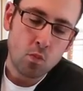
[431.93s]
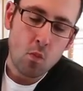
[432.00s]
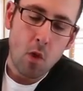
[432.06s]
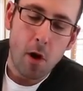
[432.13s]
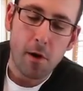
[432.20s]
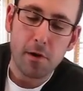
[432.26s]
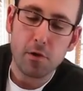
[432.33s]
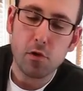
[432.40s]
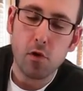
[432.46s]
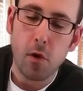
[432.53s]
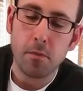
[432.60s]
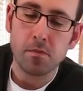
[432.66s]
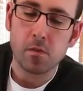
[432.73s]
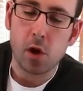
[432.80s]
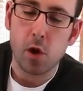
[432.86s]
All right,
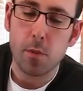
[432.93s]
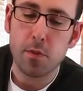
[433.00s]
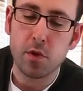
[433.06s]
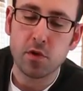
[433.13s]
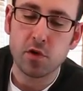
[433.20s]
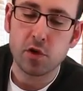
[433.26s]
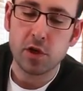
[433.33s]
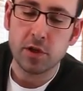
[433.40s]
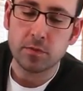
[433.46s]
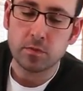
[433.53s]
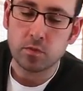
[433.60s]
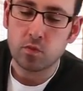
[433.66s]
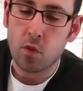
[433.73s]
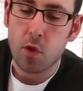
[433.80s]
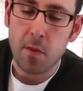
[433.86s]
cool. I hope you enjoyed
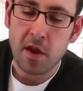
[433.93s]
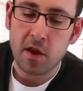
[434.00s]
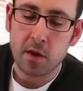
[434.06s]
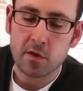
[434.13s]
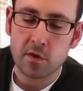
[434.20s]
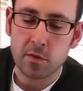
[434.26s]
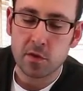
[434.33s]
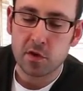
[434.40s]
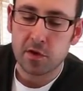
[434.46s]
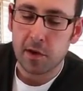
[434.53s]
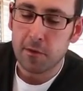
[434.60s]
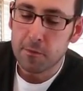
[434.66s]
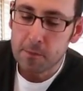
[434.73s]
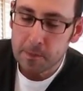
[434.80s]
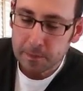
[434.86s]
it. Go make it some
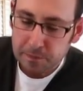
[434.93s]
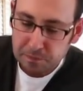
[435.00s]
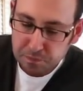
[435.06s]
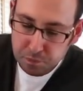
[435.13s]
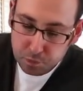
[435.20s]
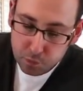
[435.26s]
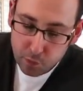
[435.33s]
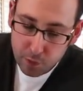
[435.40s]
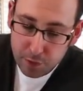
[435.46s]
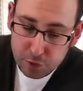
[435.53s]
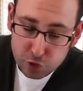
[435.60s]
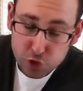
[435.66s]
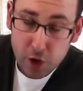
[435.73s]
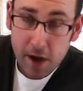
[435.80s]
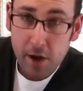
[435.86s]
yourself.
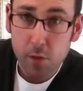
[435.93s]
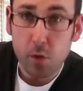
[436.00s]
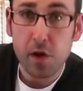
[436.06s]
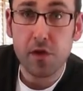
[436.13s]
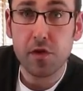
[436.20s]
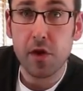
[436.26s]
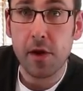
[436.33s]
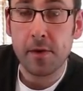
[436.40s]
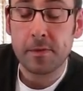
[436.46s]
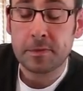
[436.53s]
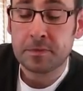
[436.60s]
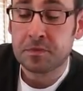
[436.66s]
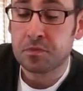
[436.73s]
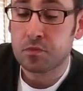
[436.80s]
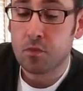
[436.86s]
Try it with
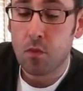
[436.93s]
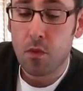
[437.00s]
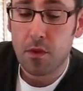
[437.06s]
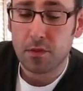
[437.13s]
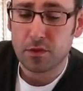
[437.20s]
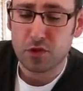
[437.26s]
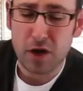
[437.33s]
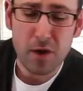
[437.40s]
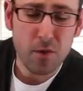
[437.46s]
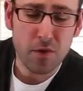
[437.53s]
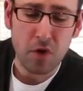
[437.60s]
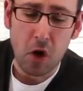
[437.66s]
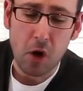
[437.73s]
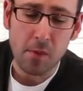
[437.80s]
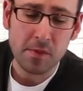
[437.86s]
almonds, try
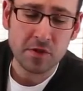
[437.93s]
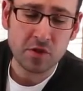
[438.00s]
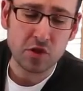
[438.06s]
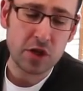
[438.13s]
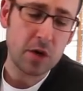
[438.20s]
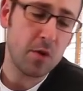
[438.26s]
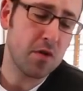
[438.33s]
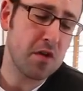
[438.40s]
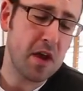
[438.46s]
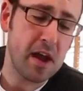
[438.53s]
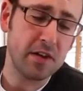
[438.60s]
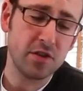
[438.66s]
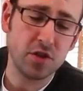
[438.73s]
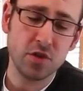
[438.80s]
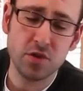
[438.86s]
it with
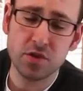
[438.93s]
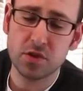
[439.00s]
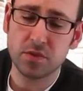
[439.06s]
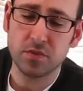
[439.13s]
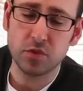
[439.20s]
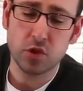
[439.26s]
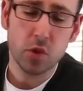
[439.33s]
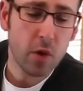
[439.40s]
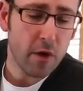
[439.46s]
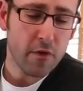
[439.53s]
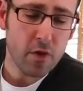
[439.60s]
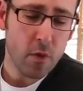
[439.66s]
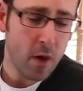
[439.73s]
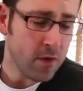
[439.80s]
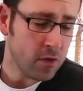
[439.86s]
cashews. Do whatever
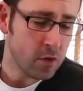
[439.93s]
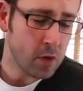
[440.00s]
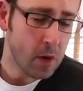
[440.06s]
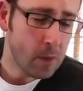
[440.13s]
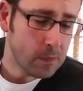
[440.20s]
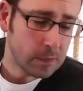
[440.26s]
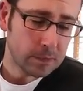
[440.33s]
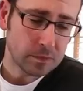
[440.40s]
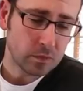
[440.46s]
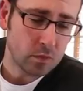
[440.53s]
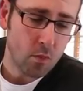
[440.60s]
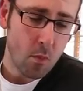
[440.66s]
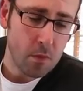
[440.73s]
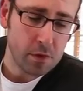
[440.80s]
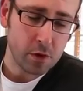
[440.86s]
you want to it.
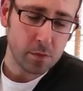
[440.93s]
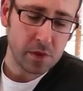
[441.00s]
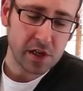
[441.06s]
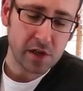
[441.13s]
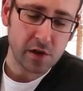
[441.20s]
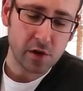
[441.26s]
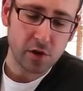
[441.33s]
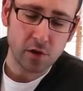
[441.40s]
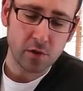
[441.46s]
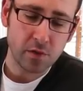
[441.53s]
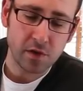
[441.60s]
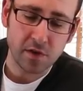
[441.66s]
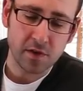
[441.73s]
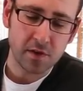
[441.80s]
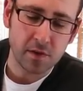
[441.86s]
You know, make it your own.
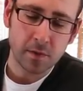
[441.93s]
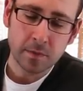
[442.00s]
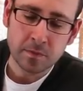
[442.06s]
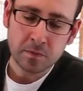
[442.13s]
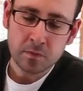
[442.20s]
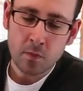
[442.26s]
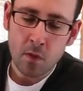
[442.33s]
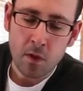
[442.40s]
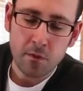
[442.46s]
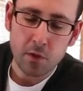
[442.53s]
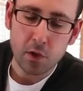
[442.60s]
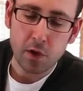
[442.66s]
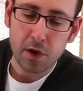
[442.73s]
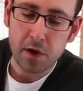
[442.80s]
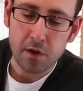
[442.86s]
This is, if
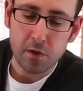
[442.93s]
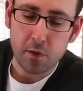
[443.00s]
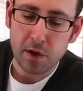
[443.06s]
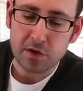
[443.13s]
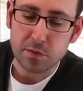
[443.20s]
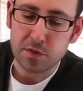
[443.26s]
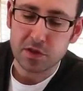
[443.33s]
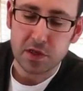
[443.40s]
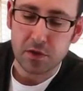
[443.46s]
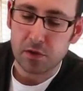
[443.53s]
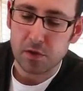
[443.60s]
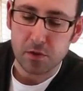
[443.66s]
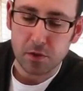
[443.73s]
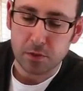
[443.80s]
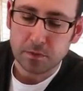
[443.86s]
you look at other recipes out
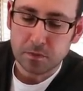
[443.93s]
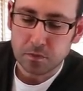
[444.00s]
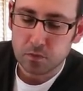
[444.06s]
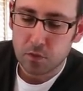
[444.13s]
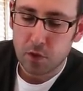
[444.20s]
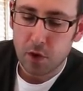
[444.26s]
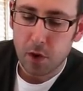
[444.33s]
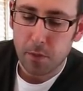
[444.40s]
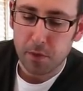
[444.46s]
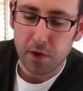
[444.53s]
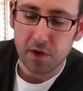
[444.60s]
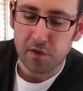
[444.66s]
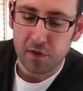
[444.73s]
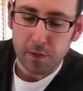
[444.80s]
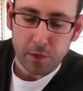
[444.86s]
there, they're all
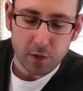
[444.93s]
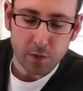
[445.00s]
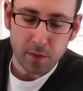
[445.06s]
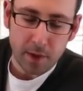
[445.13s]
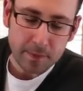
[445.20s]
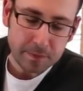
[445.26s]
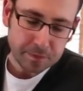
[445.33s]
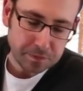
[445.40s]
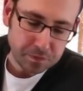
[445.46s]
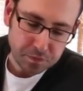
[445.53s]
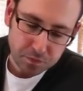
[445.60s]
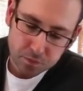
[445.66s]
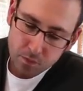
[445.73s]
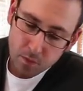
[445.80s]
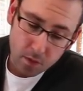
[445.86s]
pretty similar, but
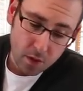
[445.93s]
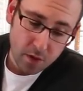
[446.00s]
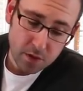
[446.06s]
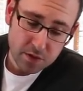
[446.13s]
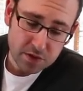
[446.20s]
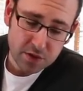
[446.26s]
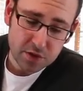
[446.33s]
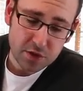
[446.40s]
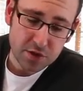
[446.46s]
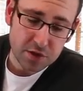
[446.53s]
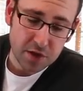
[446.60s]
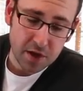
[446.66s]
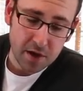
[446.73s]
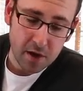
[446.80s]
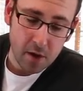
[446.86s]
this is just
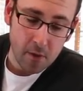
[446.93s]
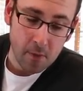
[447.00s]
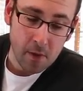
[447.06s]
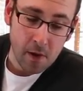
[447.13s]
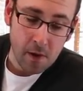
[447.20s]
again how